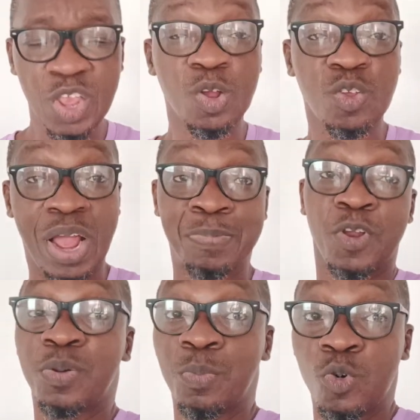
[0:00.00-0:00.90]
you want to
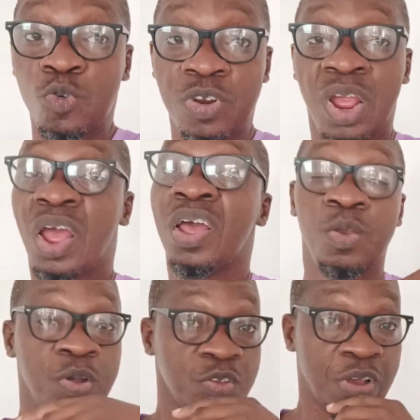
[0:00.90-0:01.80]
capture the moon,
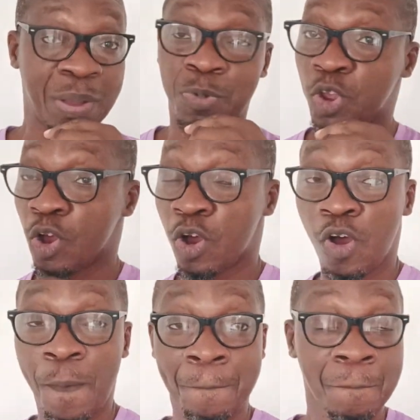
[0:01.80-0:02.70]
you want to
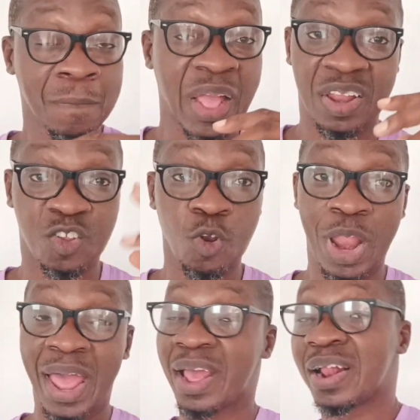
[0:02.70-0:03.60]
capture the
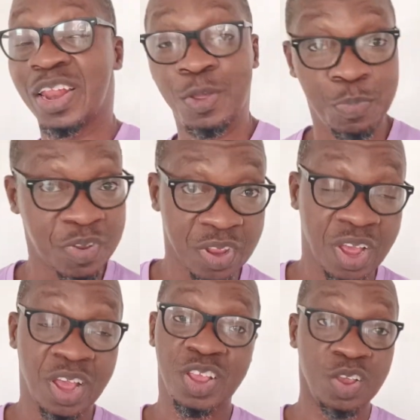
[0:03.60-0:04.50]
solar eclipse,
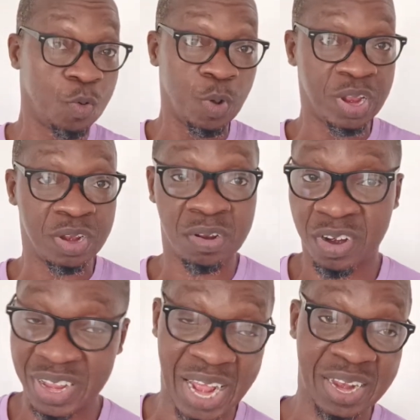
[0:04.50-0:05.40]
in
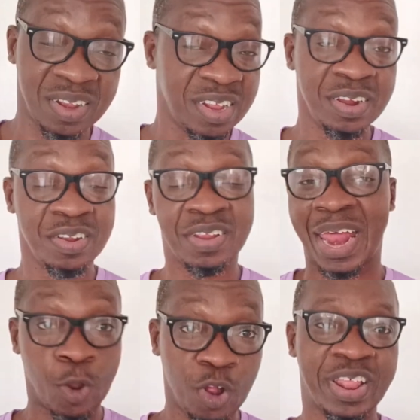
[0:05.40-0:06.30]
greater details
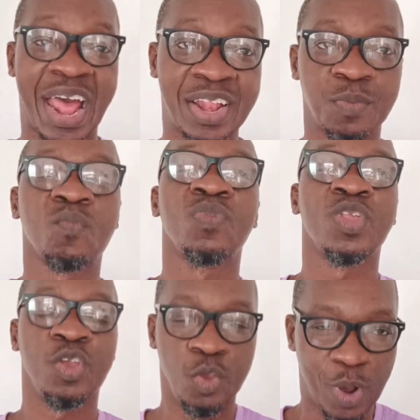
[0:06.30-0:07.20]
and all that,
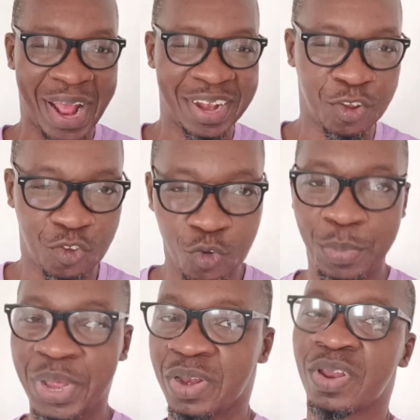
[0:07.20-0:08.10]
you can
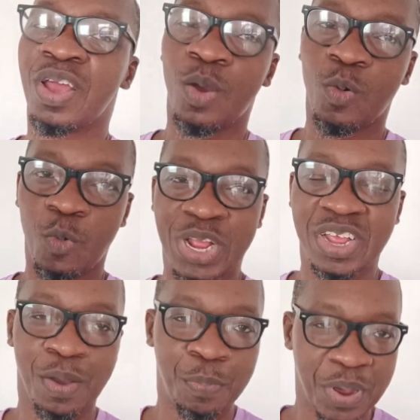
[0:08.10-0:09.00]
zoom in
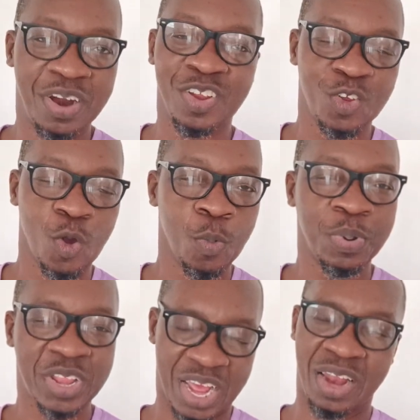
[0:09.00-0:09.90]
with a
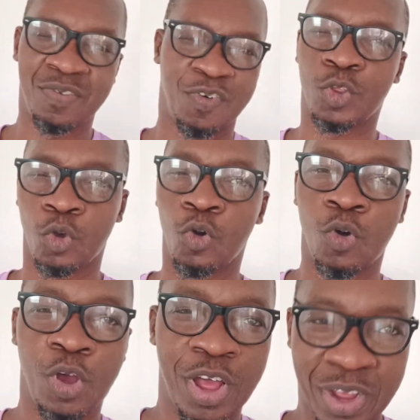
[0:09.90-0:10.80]
periscope
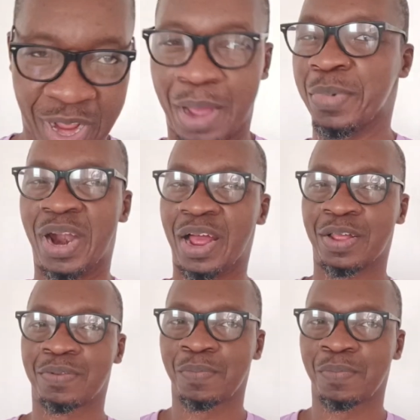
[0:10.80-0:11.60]
telephoto camera.